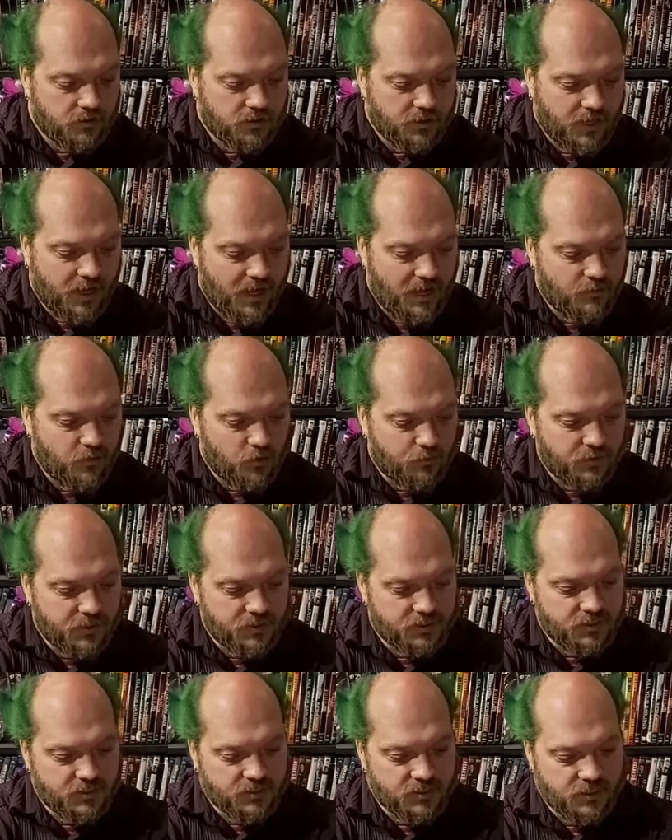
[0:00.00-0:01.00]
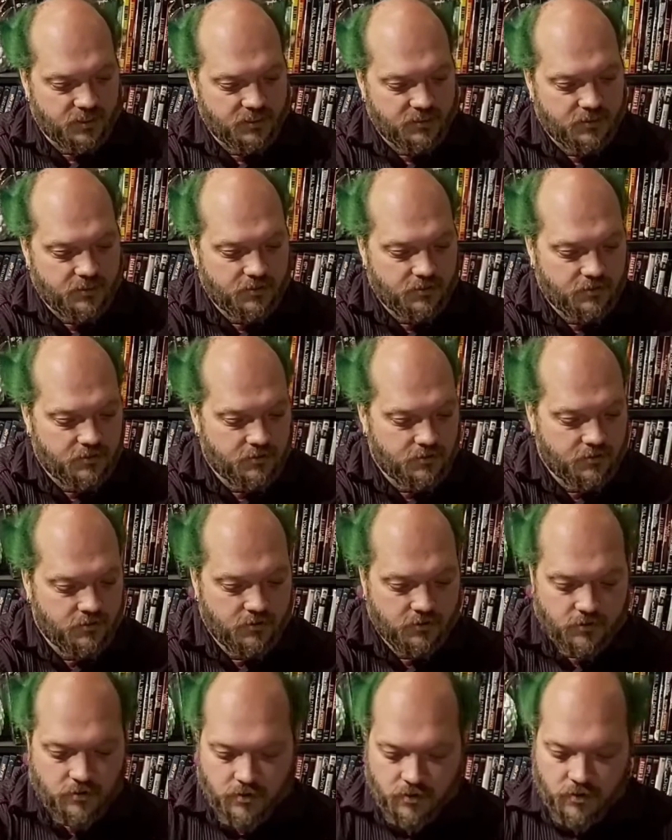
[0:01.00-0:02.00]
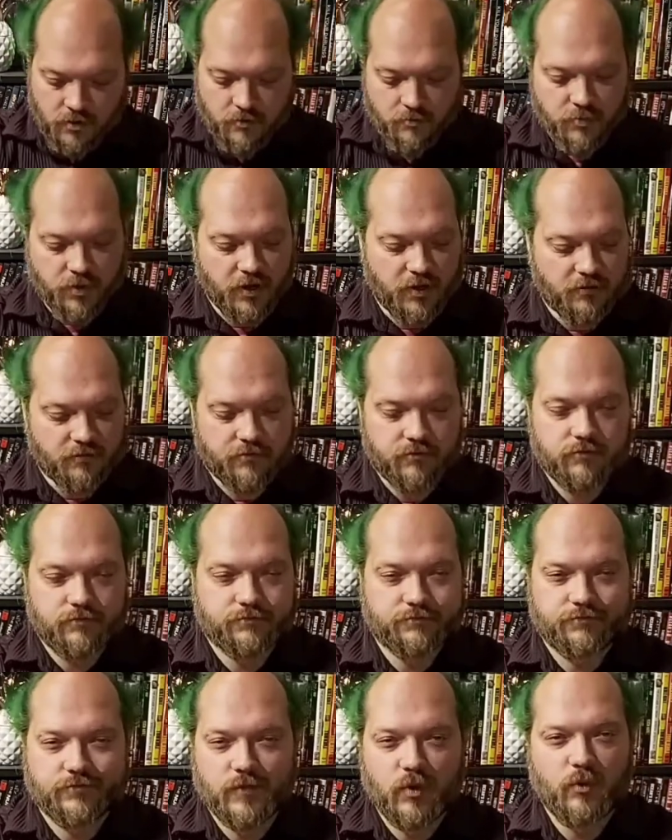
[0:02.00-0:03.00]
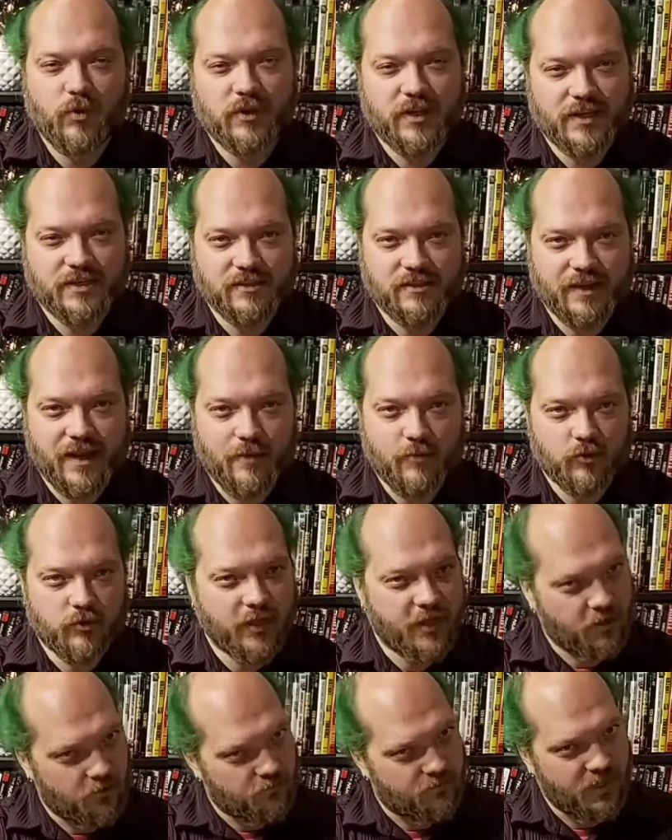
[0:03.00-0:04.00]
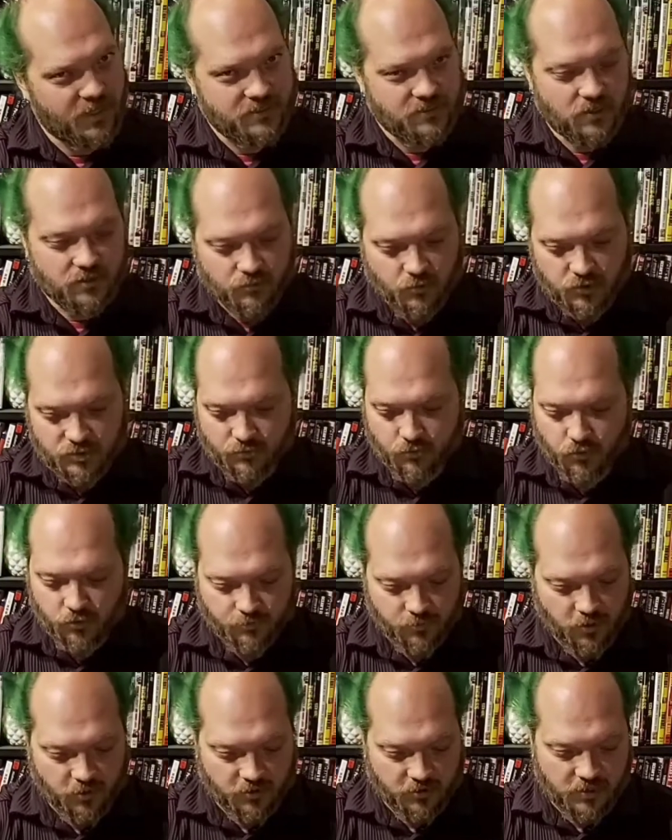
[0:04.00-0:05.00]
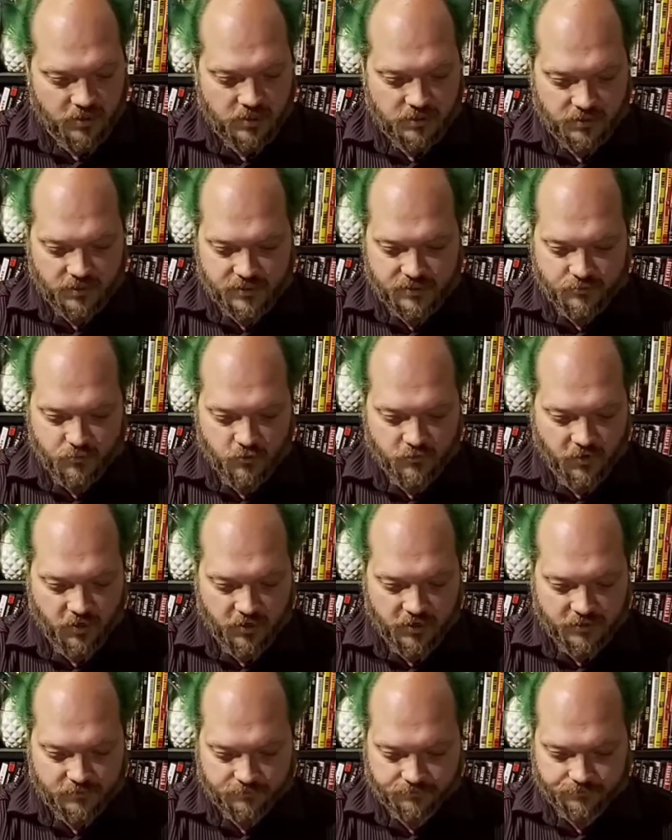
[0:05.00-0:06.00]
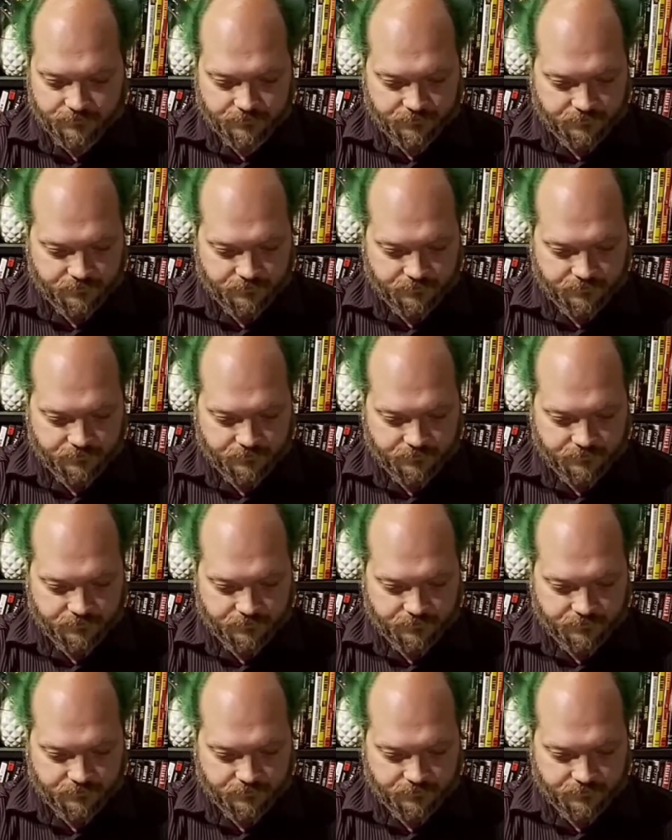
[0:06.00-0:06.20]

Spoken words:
the ammo pieces in it, but we'll get to the ammo later. That's not the most important part. Let's move on.